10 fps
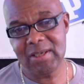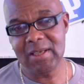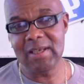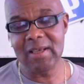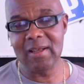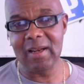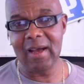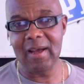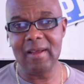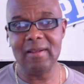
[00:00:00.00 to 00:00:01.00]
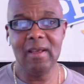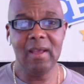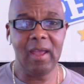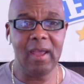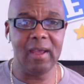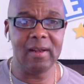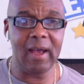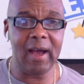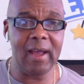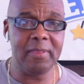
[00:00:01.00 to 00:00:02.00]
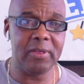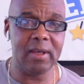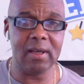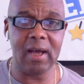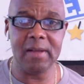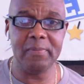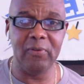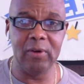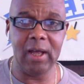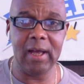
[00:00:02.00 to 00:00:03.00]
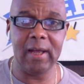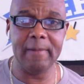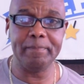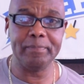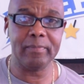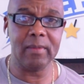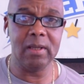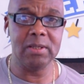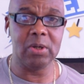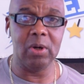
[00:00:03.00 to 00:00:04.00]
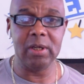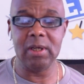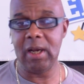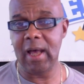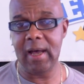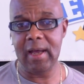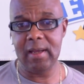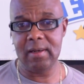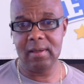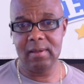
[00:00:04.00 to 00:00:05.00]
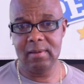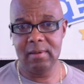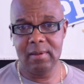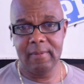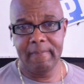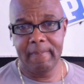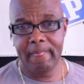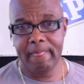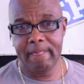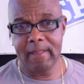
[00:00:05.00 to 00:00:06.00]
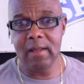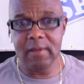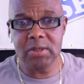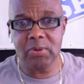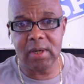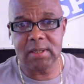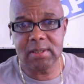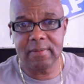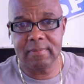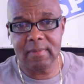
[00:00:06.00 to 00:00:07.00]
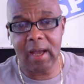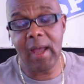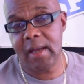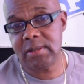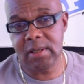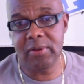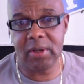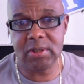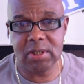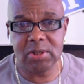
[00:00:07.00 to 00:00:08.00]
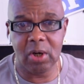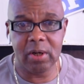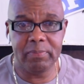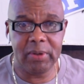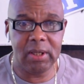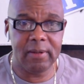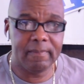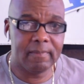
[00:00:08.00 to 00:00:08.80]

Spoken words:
She did glide. And I think Envoutante is going to glide in this race. I actually think she's going to beat